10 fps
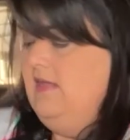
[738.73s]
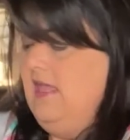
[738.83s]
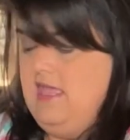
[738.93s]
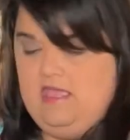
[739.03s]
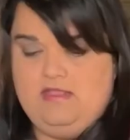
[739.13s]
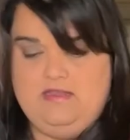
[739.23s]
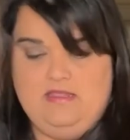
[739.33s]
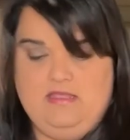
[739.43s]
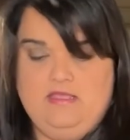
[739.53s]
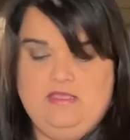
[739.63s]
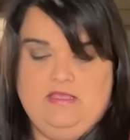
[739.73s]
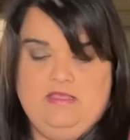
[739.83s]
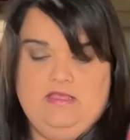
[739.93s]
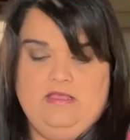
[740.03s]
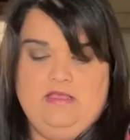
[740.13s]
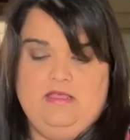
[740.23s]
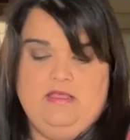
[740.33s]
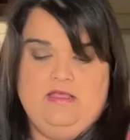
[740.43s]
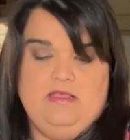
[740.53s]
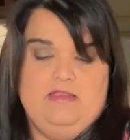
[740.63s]
and
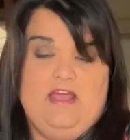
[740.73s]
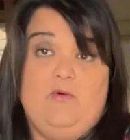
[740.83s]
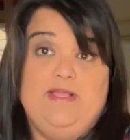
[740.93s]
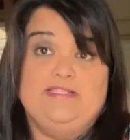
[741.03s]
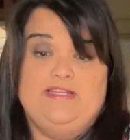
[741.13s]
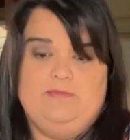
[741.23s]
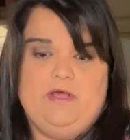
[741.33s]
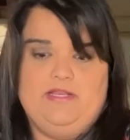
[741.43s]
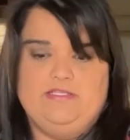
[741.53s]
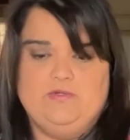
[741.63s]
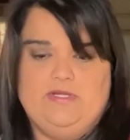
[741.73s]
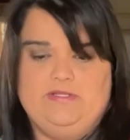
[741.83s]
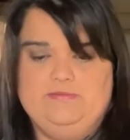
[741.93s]
not waste any potting soil.